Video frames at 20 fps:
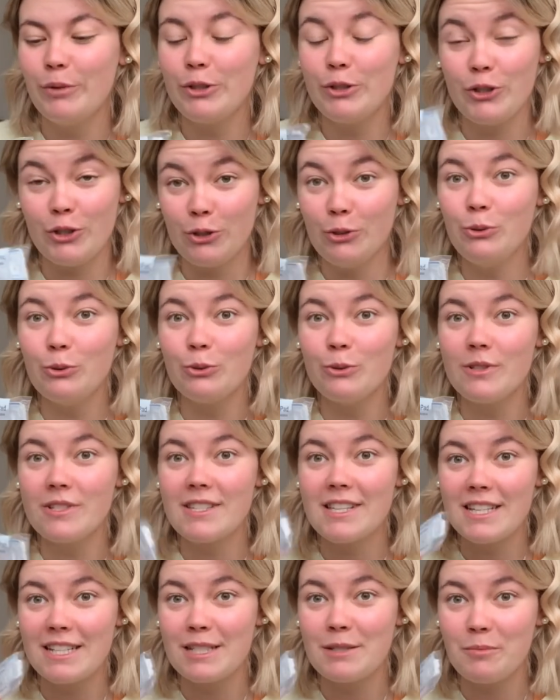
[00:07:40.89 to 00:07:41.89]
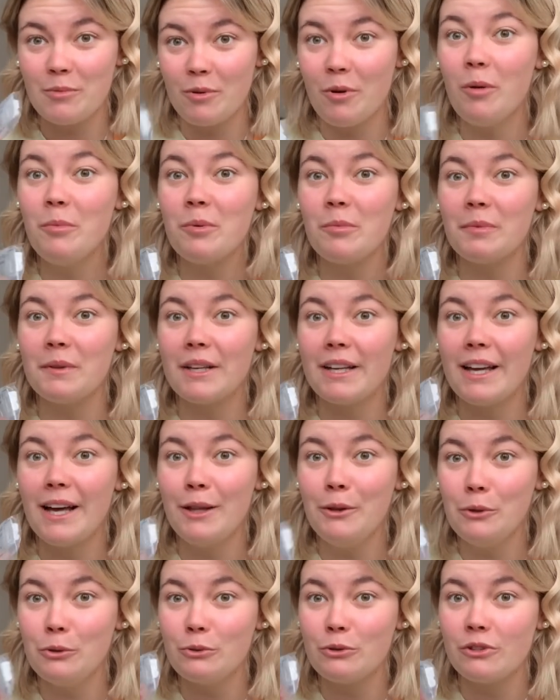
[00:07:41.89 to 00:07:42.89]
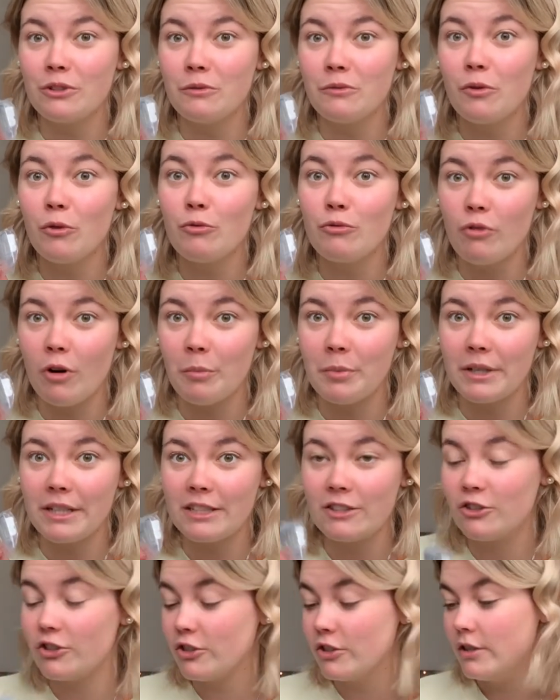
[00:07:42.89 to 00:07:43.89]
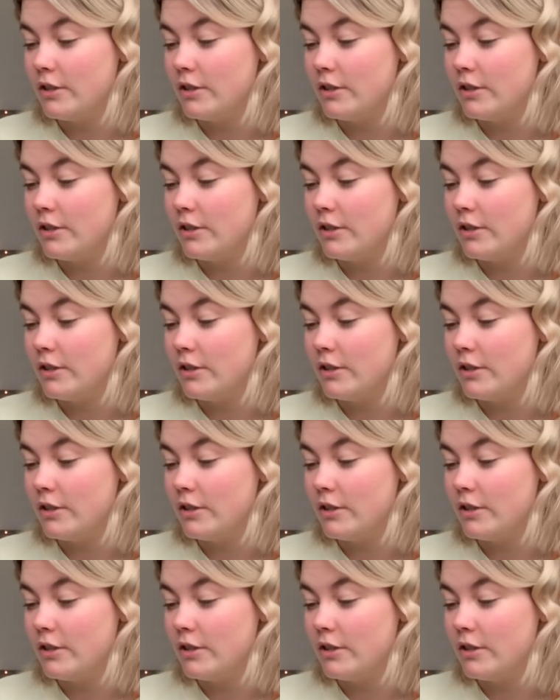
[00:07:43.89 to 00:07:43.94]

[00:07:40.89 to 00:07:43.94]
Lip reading: shows that it's probably a load of rubbish.